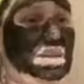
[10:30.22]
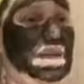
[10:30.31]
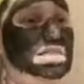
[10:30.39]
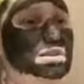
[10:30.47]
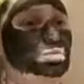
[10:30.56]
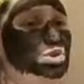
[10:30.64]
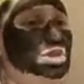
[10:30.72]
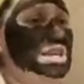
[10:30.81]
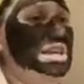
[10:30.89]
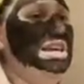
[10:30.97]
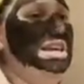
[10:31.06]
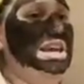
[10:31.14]
And then we'll
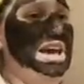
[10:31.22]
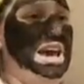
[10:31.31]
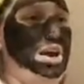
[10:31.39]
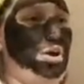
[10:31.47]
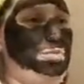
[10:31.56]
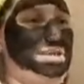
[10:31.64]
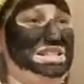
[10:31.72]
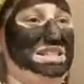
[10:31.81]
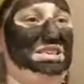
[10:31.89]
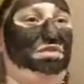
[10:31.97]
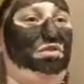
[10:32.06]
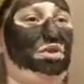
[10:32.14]
see how my
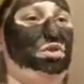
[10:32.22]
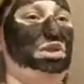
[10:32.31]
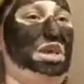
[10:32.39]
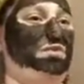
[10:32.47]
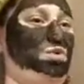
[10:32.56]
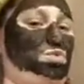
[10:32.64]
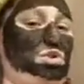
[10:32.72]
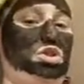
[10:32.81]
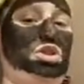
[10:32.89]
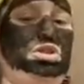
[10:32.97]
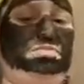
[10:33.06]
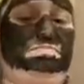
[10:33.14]
skin feels
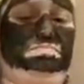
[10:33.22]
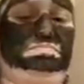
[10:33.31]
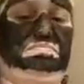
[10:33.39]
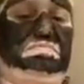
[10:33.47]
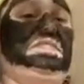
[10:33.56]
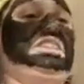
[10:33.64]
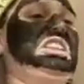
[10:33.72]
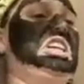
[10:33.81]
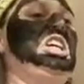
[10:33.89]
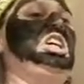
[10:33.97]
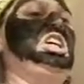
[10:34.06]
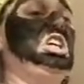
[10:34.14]
afterwards.
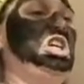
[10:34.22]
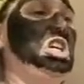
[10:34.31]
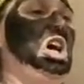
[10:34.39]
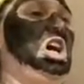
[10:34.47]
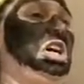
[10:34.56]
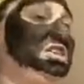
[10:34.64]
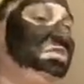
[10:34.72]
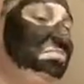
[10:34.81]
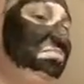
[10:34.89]
Yuck.